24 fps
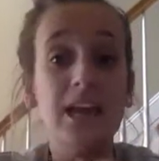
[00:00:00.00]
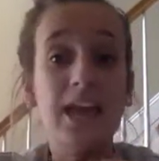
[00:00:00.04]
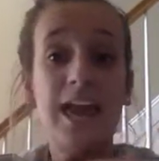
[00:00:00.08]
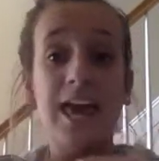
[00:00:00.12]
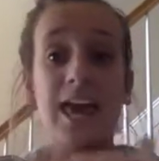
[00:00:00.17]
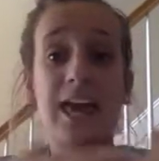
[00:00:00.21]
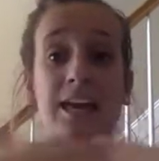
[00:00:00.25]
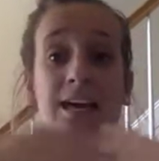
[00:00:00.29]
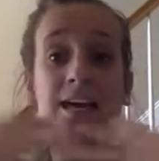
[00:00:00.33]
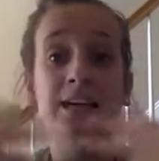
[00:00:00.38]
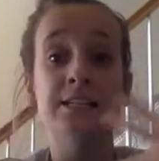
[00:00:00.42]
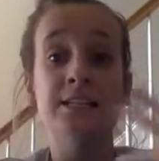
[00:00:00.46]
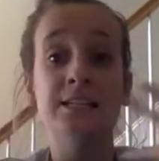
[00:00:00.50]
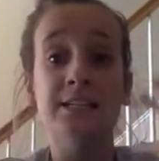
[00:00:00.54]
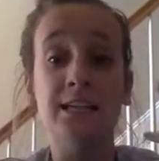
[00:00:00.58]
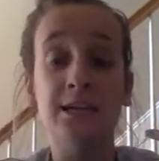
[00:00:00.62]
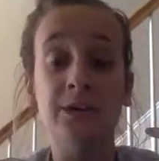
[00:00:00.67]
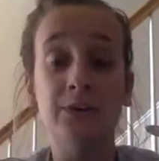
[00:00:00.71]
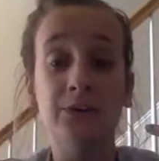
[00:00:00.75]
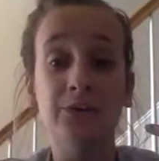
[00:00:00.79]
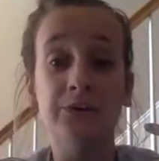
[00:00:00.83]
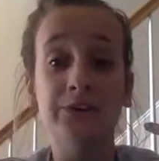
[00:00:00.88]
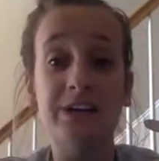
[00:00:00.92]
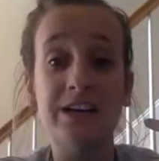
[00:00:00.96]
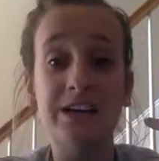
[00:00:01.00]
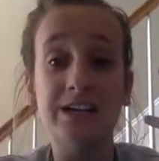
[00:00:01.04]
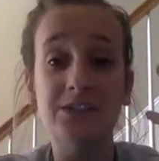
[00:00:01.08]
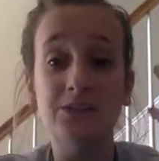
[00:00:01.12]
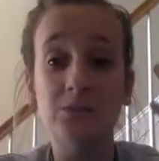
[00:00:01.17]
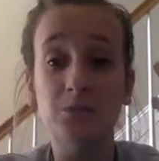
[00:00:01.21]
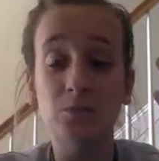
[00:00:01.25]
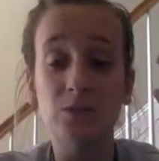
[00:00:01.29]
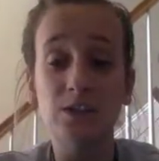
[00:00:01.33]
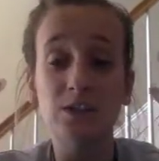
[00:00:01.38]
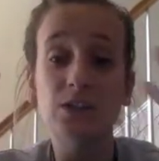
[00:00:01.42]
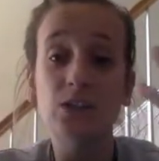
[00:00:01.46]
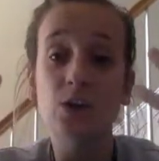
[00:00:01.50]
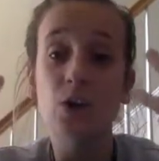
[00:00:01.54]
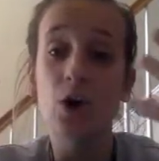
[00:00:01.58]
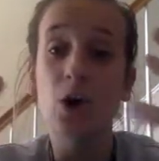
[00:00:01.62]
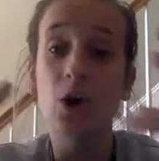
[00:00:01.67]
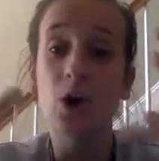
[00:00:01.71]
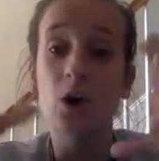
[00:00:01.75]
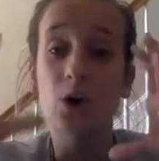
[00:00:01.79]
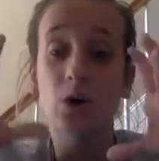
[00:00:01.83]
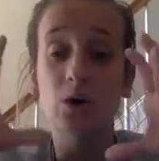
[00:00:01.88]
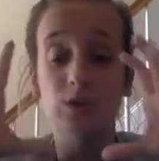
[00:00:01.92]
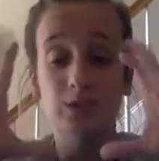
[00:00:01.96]
and it creates what's
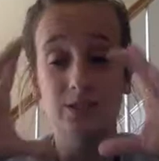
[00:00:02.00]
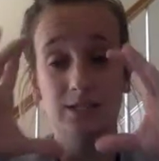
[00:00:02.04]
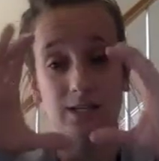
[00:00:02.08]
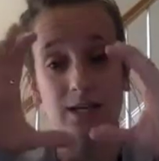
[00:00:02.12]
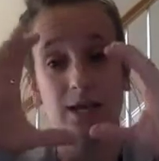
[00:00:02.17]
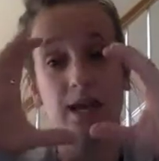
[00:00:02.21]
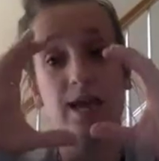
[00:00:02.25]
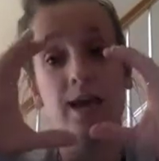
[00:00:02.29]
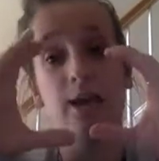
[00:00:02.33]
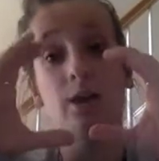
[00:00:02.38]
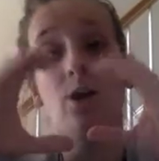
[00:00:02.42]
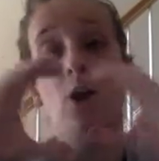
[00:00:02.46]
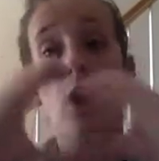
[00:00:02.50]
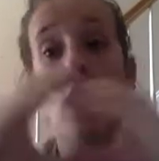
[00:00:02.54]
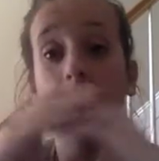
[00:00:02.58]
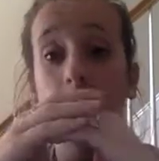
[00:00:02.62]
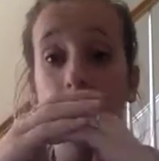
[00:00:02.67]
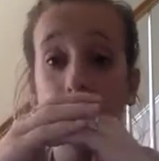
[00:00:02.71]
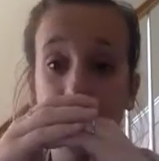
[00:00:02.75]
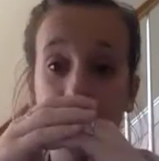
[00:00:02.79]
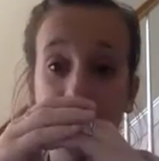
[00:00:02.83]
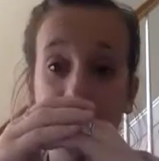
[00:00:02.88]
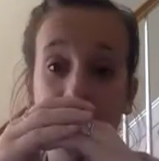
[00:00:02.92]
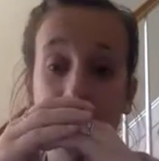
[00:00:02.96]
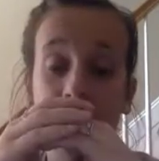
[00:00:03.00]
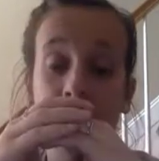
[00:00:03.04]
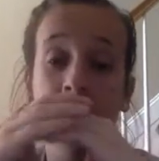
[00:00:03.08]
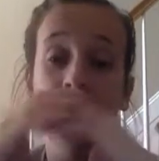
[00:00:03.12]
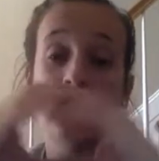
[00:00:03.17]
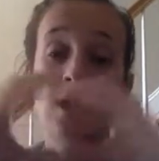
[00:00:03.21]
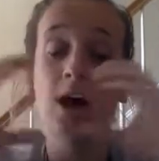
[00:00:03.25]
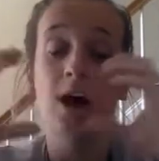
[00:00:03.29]
called copper